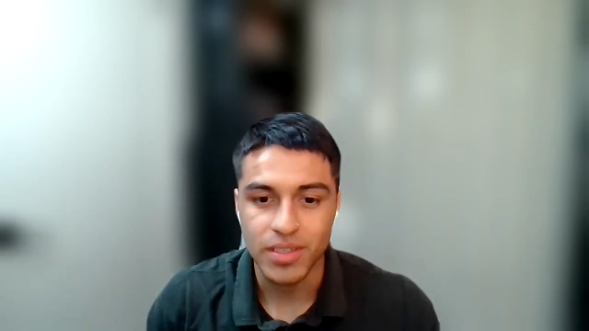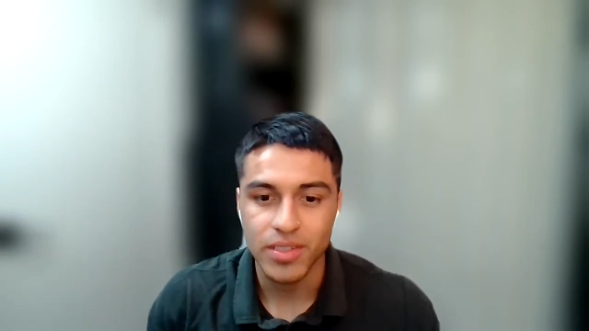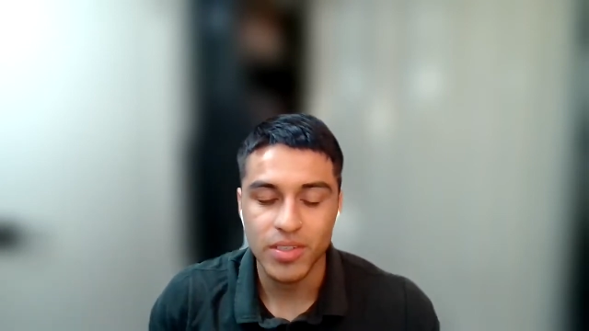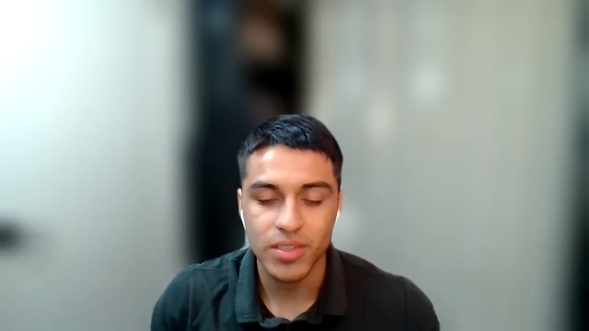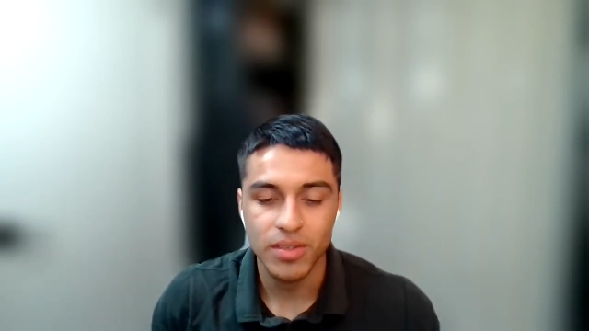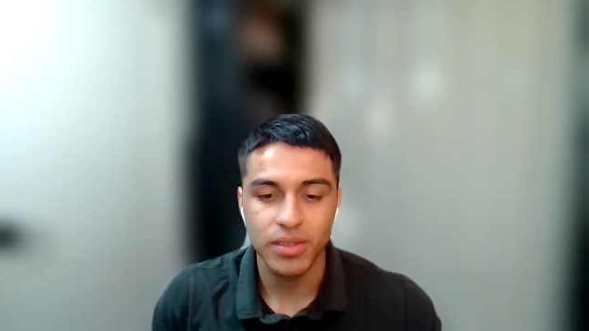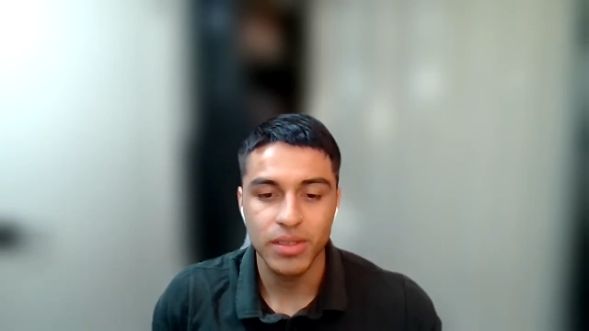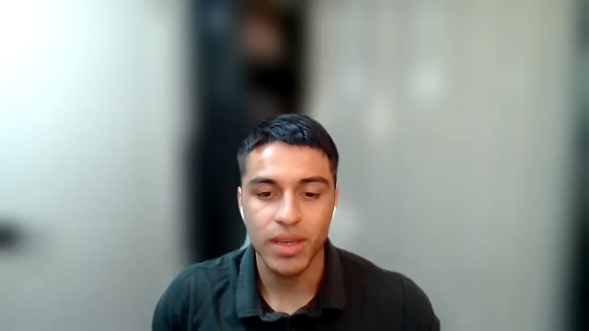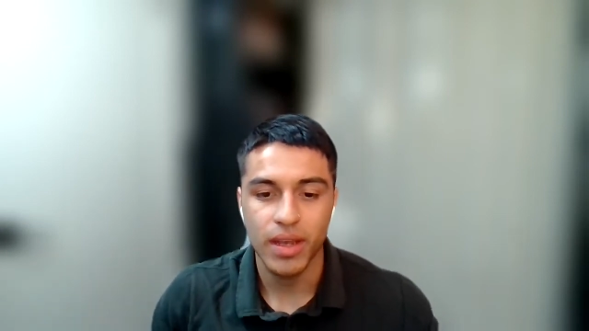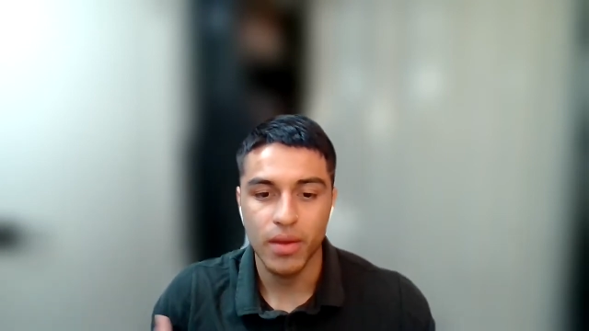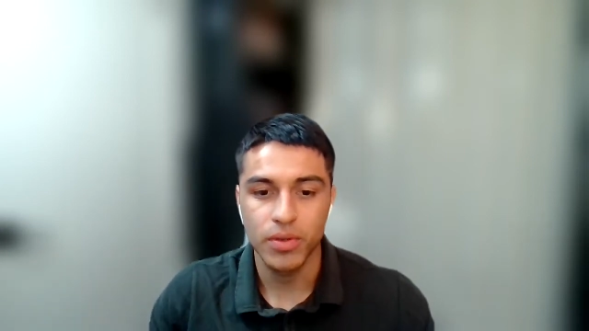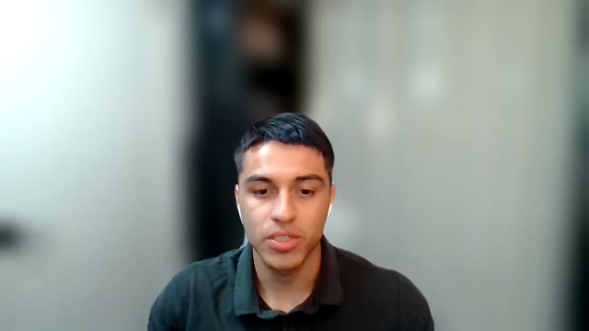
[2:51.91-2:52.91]
And this is something
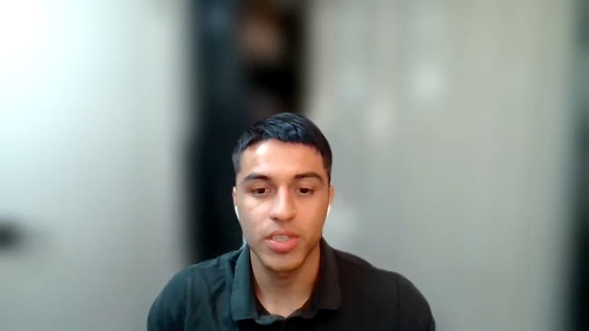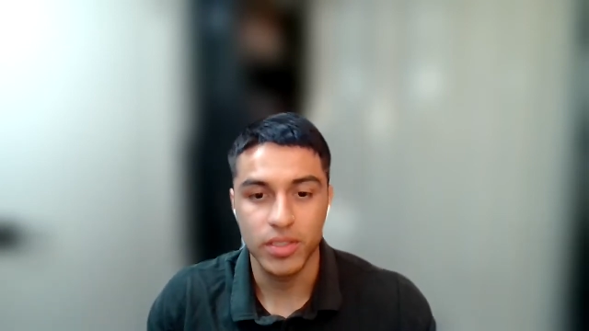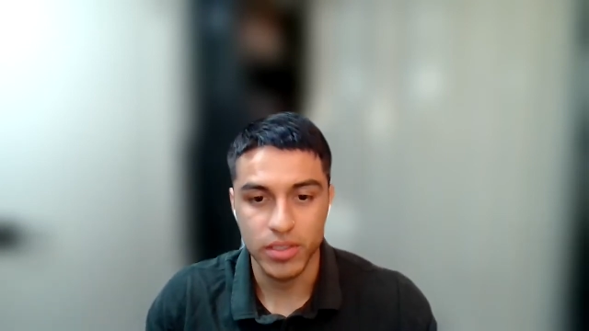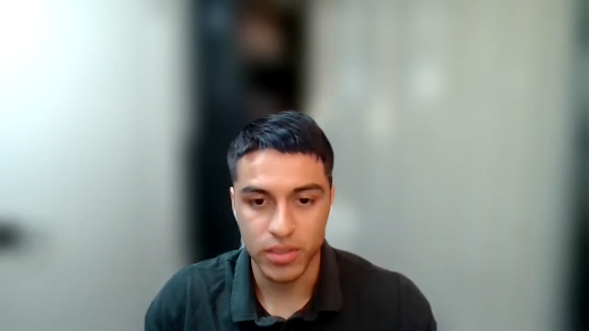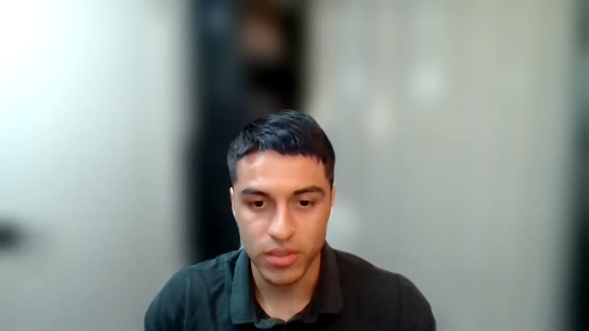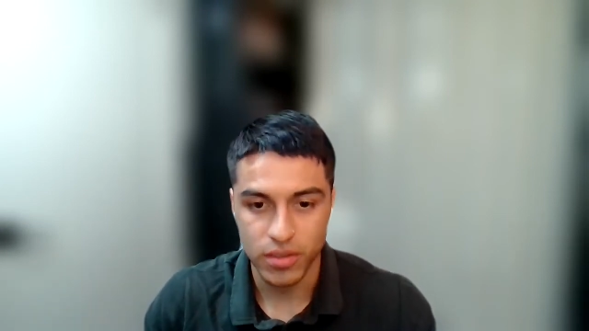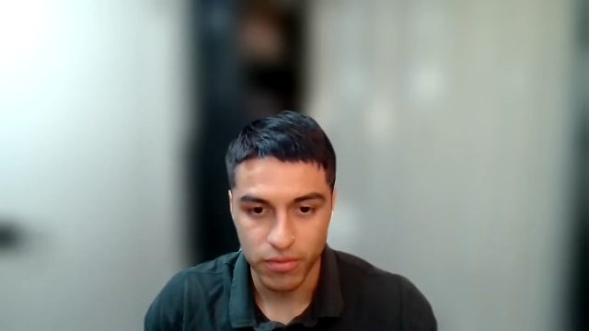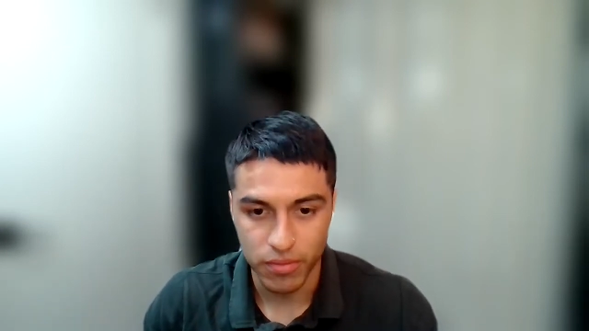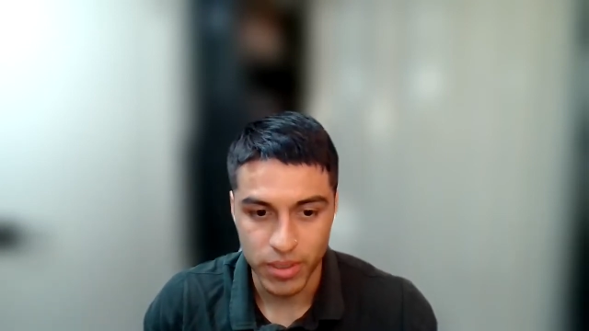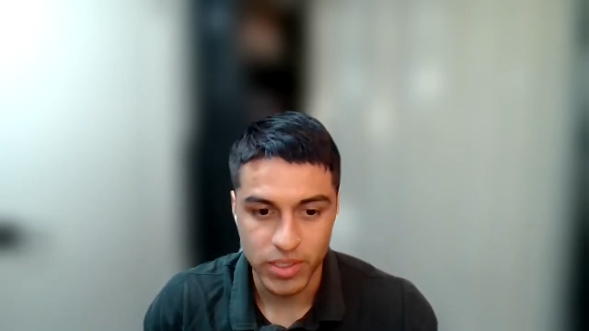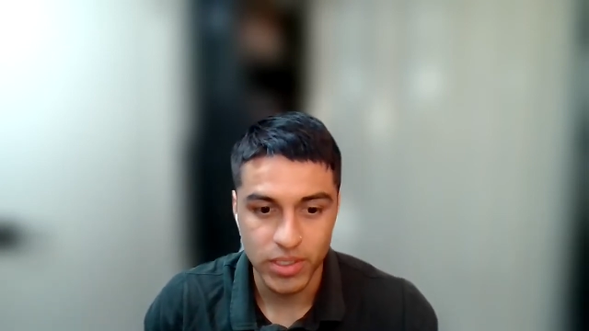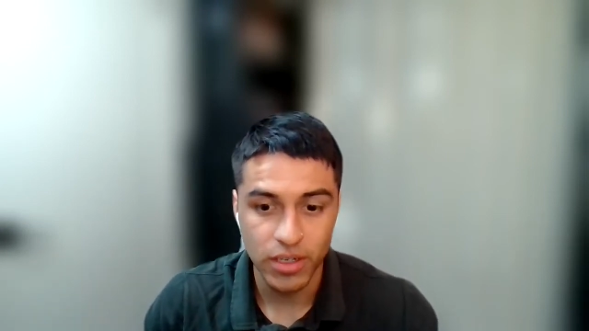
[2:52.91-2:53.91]
that I wish existed
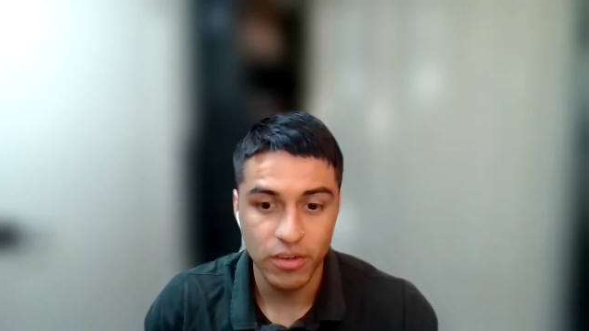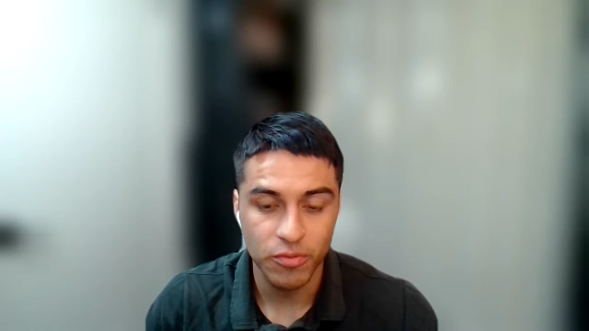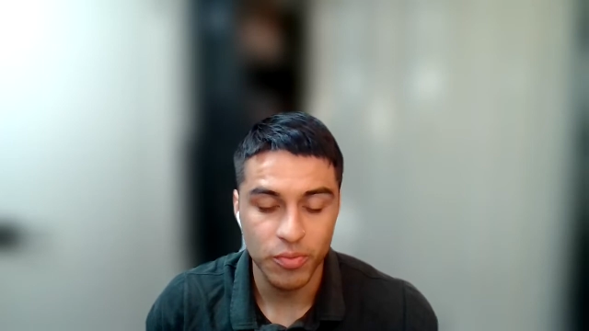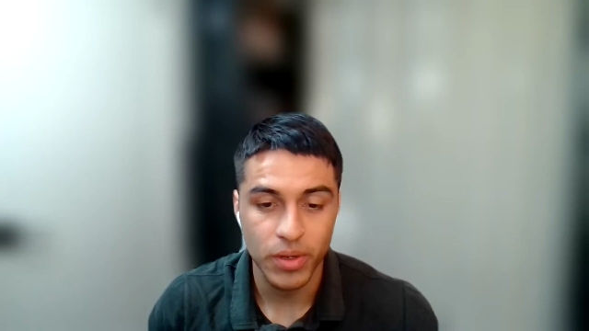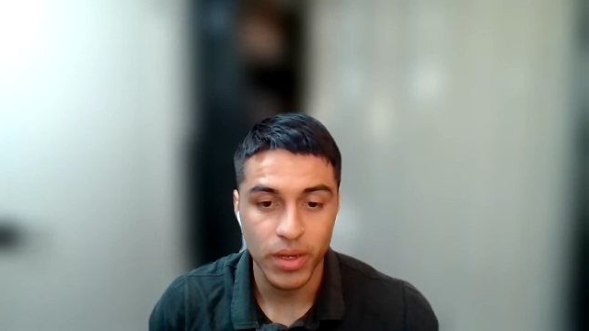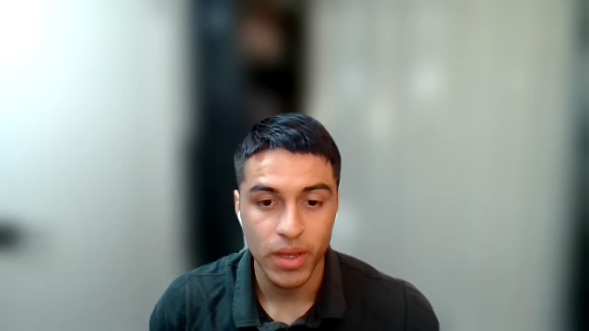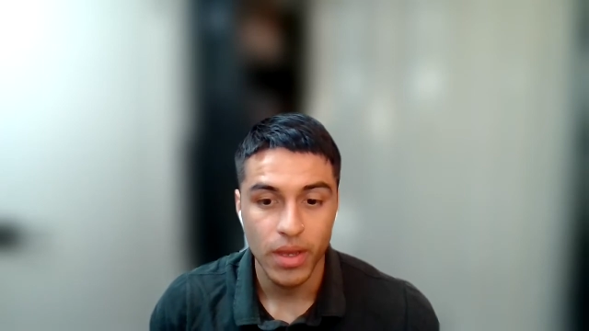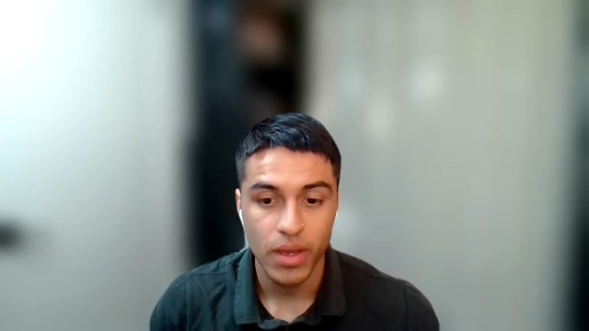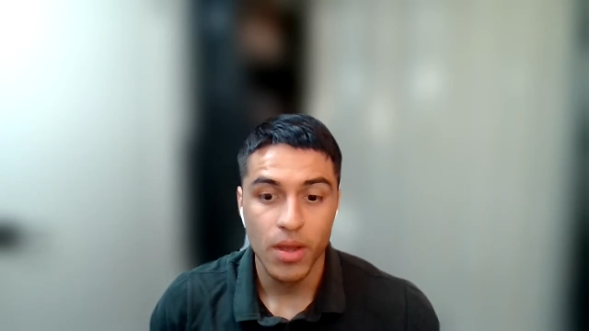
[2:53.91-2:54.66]
for myself, but